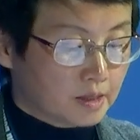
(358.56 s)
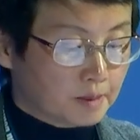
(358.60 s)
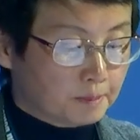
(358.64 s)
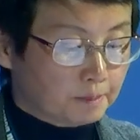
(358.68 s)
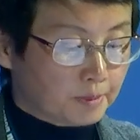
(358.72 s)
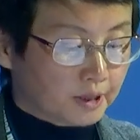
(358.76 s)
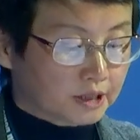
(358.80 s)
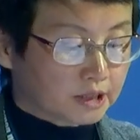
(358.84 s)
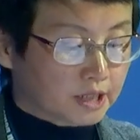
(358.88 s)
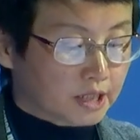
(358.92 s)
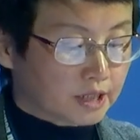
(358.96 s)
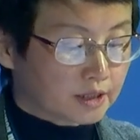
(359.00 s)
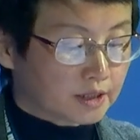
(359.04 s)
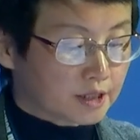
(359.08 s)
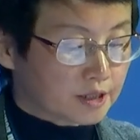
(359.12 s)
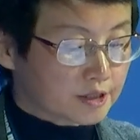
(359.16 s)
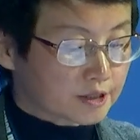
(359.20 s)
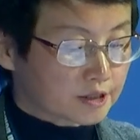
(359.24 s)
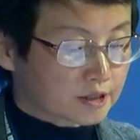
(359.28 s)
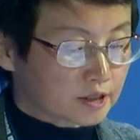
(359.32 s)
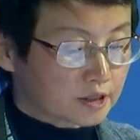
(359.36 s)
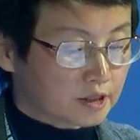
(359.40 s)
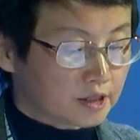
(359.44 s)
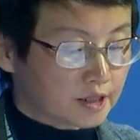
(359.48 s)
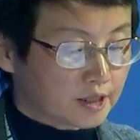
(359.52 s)
But it is
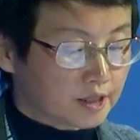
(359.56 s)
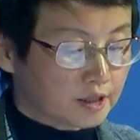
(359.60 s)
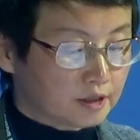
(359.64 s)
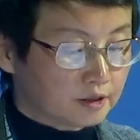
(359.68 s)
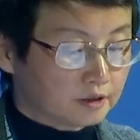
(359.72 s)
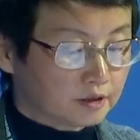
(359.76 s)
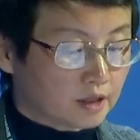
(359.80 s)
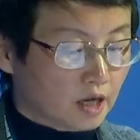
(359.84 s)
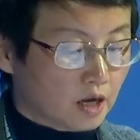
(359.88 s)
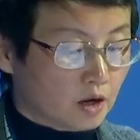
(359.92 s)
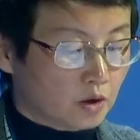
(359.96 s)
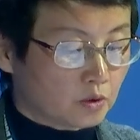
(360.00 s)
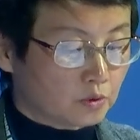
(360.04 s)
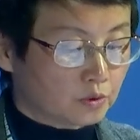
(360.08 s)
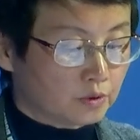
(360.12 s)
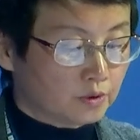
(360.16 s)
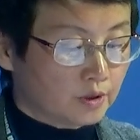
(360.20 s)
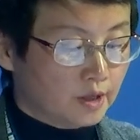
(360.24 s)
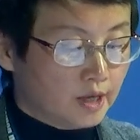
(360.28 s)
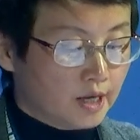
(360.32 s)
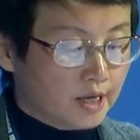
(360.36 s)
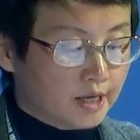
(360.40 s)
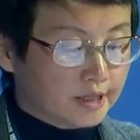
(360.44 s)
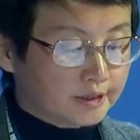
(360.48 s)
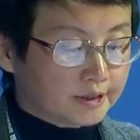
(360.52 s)
clear now,
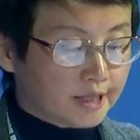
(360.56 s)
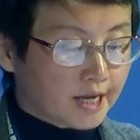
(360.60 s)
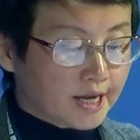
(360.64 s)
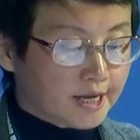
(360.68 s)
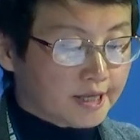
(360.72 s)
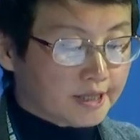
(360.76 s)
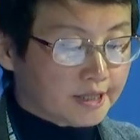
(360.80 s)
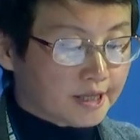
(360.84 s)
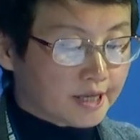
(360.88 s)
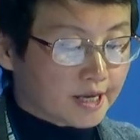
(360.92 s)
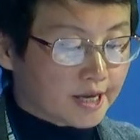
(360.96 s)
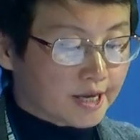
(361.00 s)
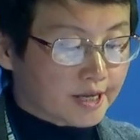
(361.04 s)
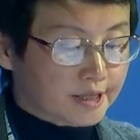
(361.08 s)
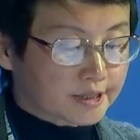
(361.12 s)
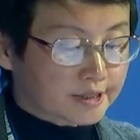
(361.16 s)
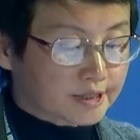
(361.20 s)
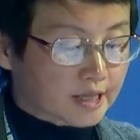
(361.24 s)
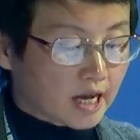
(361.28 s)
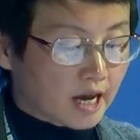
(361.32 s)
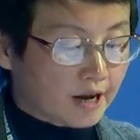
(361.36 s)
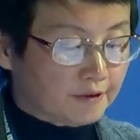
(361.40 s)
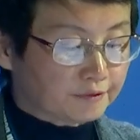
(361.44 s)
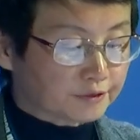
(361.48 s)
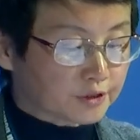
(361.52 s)
10 years
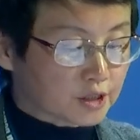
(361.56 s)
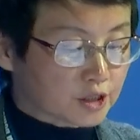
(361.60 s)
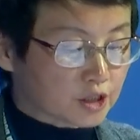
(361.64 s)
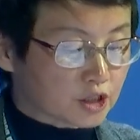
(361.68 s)
after